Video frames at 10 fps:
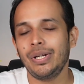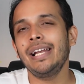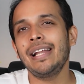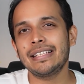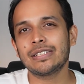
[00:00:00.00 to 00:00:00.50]
Today,
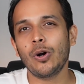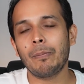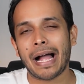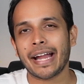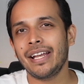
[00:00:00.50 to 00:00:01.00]
let's go
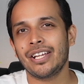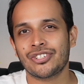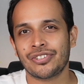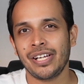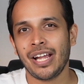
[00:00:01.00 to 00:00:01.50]
back in
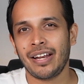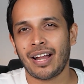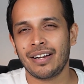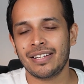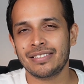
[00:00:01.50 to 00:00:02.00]
history and
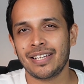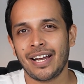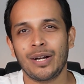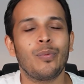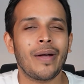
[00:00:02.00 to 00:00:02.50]

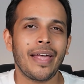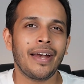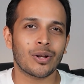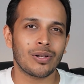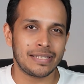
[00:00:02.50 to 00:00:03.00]
understand where
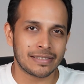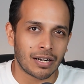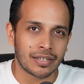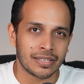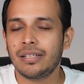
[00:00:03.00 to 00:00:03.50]
it all
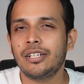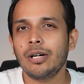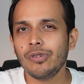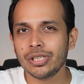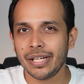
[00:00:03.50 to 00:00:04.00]
started. The
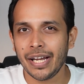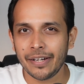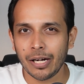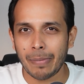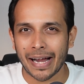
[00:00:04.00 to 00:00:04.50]
term was
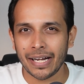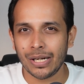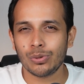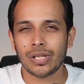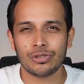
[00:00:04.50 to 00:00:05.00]
created back in
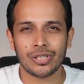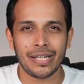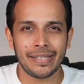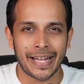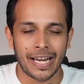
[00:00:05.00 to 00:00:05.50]

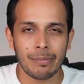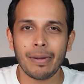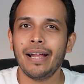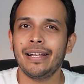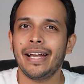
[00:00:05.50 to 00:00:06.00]
2010
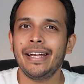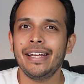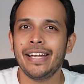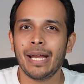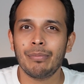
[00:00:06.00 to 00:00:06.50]
by a lady
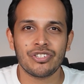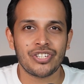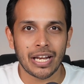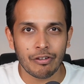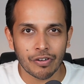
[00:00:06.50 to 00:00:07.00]
named
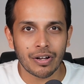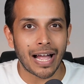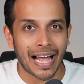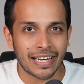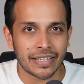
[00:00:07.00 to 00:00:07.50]
Jennifer
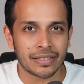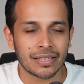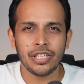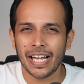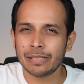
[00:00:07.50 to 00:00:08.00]
Allen.
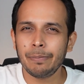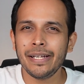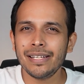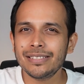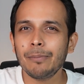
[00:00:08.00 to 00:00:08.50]
She
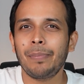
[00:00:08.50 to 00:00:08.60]
experienced a